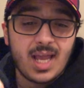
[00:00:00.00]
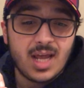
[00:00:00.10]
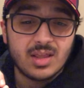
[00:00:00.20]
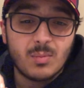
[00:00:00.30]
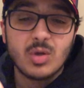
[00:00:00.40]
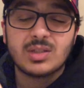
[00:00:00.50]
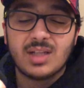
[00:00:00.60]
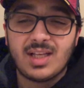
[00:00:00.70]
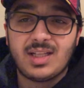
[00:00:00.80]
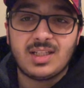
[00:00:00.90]
And the most
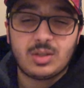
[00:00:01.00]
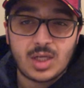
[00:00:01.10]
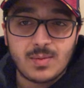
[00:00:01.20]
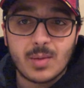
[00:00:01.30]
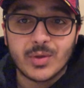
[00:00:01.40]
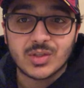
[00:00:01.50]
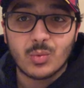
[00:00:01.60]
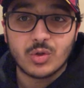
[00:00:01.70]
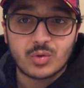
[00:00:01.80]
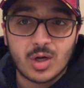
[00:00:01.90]
likely team that Barcelona
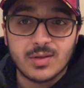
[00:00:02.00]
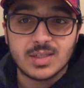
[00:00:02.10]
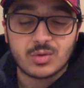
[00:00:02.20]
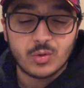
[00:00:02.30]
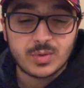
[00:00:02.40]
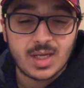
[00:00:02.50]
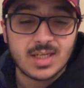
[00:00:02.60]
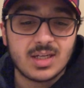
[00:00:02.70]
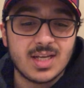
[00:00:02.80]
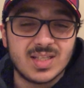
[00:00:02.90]
will draw in this group
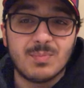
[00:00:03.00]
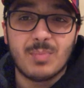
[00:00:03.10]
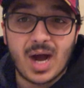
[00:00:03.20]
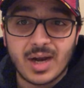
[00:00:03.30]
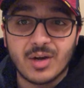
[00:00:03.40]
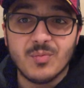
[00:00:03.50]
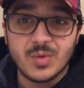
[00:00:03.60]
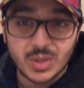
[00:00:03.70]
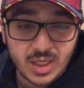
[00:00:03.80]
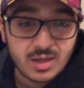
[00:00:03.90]
stage is Bayern
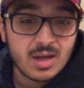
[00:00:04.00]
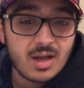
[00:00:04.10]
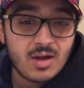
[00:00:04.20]
Munich.